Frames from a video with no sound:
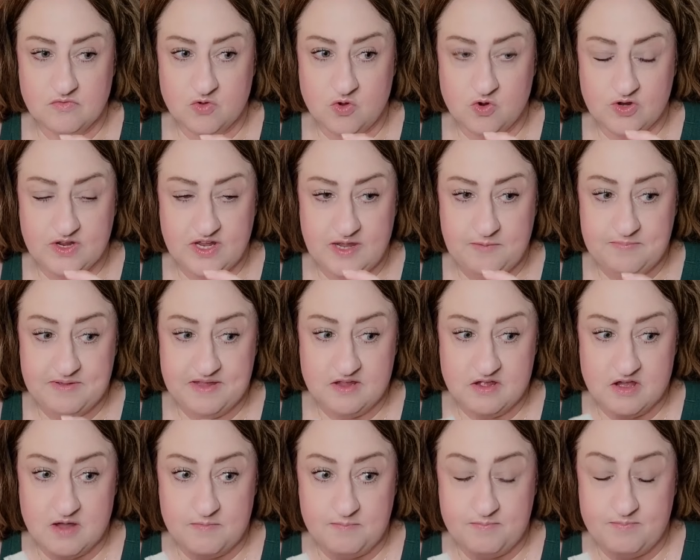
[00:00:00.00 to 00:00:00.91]
or
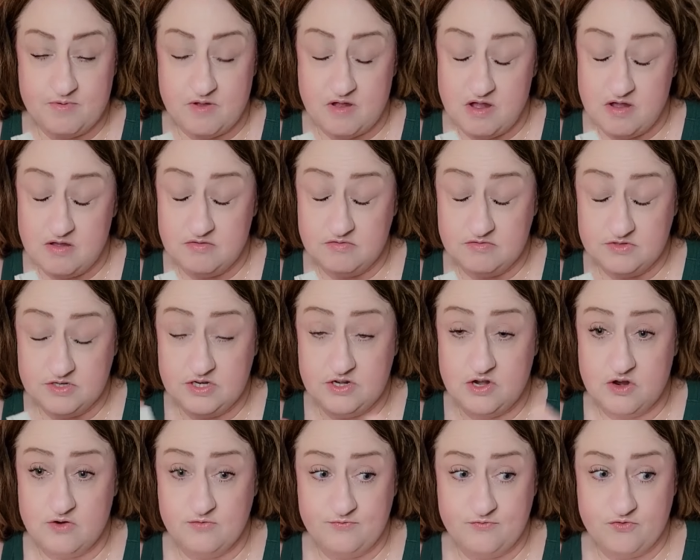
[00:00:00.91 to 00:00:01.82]
keeping up,
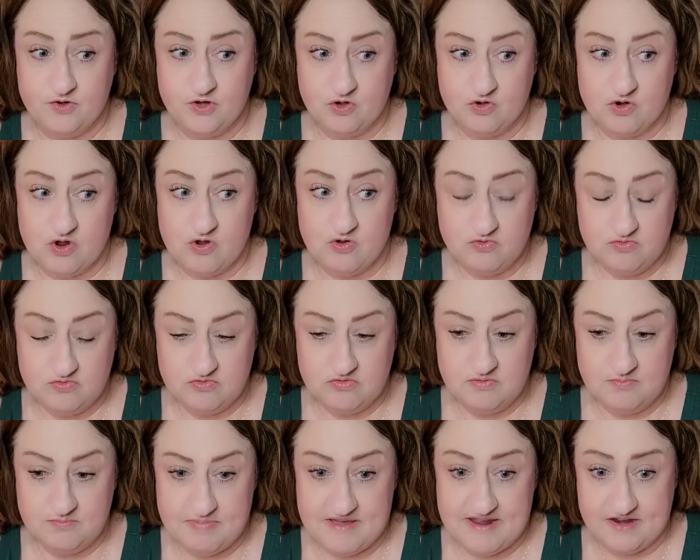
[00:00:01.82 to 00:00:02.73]
you know, for your
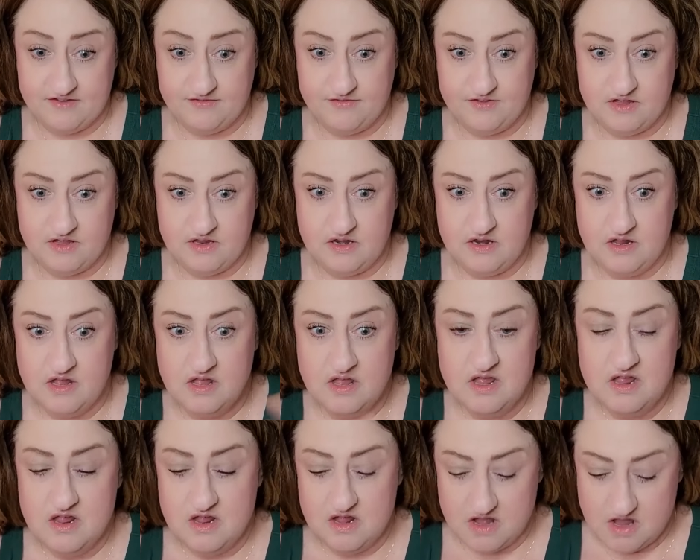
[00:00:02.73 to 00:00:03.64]
own benefit.
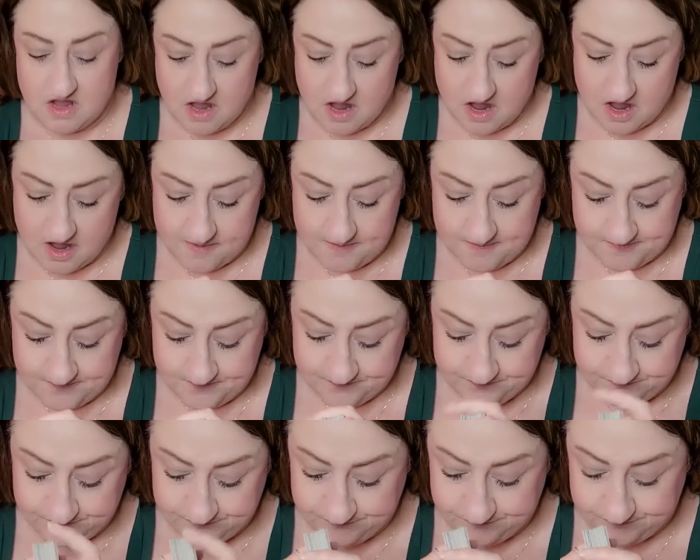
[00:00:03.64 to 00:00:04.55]

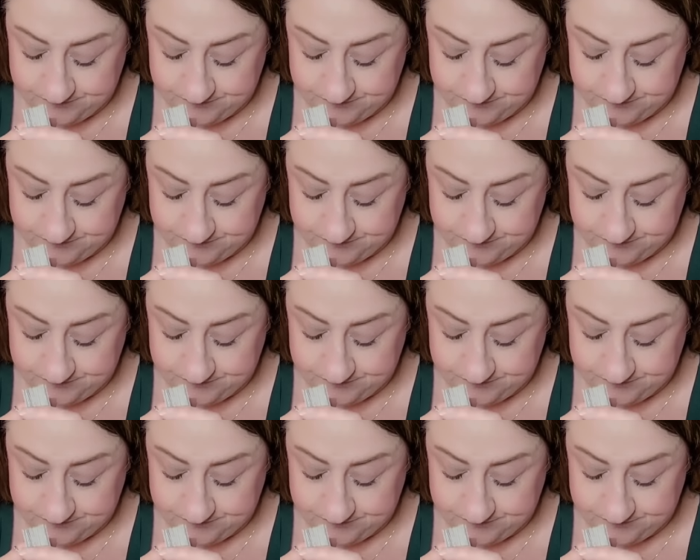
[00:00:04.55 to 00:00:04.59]
But